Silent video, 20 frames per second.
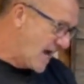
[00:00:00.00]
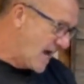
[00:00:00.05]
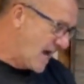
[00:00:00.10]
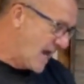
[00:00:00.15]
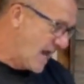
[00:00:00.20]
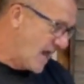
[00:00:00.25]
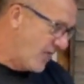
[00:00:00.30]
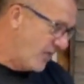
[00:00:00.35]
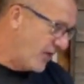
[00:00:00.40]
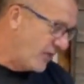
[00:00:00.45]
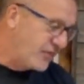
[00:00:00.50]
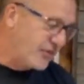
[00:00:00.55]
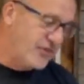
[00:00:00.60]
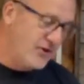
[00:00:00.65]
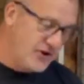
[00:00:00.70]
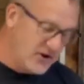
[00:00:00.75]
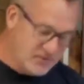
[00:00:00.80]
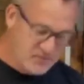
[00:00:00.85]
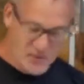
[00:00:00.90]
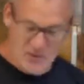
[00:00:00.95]
The
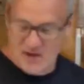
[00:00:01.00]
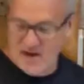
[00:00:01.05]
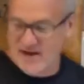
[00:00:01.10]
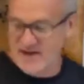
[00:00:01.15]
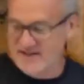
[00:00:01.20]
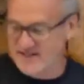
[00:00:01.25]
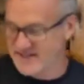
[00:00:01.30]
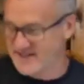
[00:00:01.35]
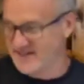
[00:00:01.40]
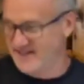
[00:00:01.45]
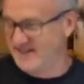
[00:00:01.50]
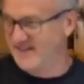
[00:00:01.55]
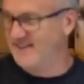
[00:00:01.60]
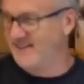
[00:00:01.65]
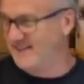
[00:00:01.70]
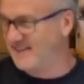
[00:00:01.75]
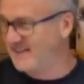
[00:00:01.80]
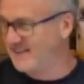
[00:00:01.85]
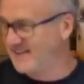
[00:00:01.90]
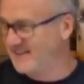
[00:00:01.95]
third place
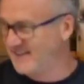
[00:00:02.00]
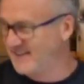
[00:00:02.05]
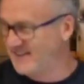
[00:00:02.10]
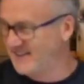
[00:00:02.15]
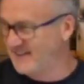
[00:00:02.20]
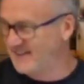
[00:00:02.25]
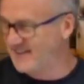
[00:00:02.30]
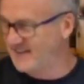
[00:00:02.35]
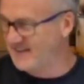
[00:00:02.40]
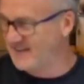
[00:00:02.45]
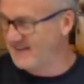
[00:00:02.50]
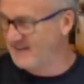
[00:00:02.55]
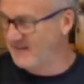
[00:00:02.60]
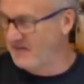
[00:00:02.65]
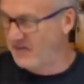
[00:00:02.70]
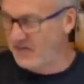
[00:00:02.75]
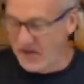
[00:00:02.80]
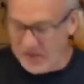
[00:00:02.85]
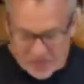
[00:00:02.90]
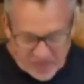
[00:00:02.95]

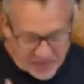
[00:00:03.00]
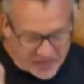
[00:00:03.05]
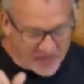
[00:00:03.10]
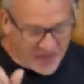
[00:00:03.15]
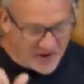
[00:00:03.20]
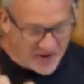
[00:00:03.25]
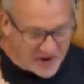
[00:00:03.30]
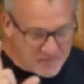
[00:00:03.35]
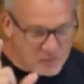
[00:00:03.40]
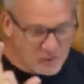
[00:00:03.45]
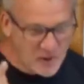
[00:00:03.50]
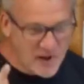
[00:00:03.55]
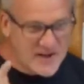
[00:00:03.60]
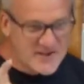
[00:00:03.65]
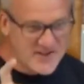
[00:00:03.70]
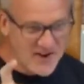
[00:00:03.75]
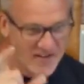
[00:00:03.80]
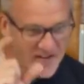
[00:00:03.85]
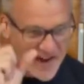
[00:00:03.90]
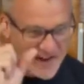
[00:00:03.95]

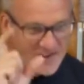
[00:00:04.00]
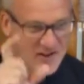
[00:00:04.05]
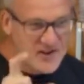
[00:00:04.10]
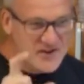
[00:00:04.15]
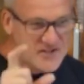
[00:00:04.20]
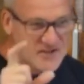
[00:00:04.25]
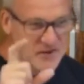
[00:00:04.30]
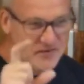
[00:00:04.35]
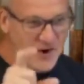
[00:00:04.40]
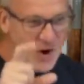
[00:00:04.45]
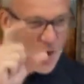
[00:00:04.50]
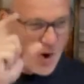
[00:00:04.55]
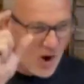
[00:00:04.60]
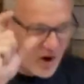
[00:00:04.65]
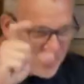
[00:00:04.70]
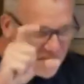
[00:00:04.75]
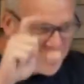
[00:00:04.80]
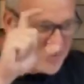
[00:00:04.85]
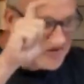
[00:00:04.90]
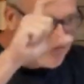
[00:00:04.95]
on that list of
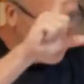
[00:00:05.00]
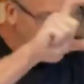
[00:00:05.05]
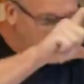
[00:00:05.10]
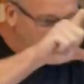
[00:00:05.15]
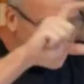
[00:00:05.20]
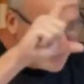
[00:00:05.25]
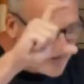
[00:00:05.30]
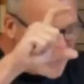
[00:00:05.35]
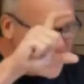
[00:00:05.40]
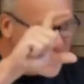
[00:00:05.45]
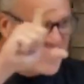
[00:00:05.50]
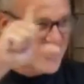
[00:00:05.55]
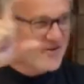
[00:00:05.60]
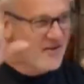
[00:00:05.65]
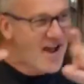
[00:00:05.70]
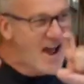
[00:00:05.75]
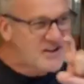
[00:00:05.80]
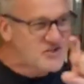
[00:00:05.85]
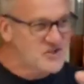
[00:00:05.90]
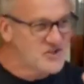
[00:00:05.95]
150
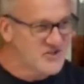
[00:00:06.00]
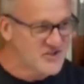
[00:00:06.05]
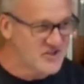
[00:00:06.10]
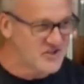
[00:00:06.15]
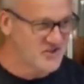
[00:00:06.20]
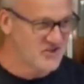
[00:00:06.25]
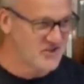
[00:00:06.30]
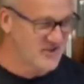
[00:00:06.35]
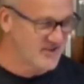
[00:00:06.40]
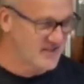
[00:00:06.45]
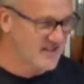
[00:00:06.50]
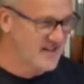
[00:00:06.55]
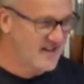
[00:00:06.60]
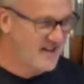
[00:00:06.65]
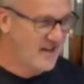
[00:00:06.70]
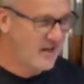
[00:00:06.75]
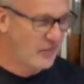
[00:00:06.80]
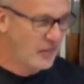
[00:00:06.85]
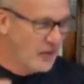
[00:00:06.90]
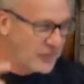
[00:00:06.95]
interactions of shoes,
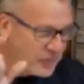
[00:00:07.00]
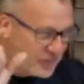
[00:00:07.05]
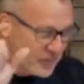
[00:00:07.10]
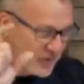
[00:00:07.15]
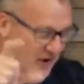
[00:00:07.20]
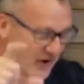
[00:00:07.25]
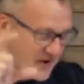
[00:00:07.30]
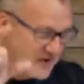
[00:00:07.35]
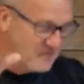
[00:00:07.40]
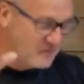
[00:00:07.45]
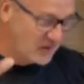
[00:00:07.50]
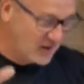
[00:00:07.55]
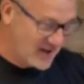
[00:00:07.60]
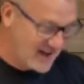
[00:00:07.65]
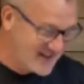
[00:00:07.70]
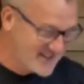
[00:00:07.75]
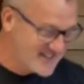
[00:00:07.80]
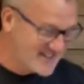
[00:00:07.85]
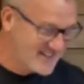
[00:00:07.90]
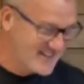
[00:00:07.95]
the third
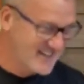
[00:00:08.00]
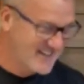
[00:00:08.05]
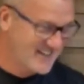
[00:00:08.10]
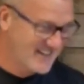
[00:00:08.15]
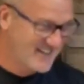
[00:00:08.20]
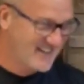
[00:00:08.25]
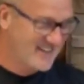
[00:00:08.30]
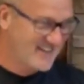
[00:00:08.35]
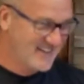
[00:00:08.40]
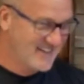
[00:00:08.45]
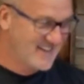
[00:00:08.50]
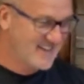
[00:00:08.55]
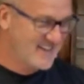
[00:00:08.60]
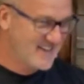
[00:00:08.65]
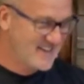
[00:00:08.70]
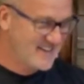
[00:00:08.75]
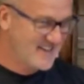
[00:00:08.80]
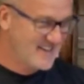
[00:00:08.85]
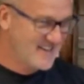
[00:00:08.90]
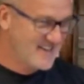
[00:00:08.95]
place
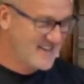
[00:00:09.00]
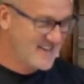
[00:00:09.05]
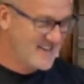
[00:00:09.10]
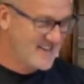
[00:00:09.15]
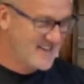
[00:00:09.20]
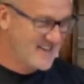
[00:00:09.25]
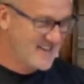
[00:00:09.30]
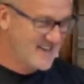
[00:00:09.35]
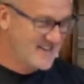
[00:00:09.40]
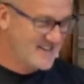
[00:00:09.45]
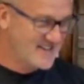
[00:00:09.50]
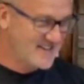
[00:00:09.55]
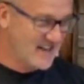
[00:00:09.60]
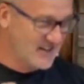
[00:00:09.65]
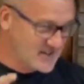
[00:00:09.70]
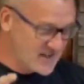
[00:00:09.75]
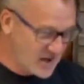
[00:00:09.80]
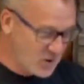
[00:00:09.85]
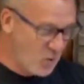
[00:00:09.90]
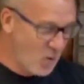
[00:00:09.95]

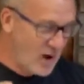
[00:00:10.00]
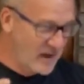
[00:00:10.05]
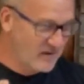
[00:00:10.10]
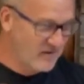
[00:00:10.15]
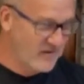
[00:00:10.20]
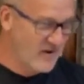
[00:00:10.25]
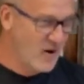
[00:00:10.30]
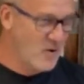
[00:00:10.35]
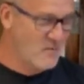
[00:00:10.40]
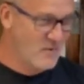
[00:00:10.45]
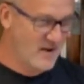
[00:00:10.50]
sounds like Well of Hope.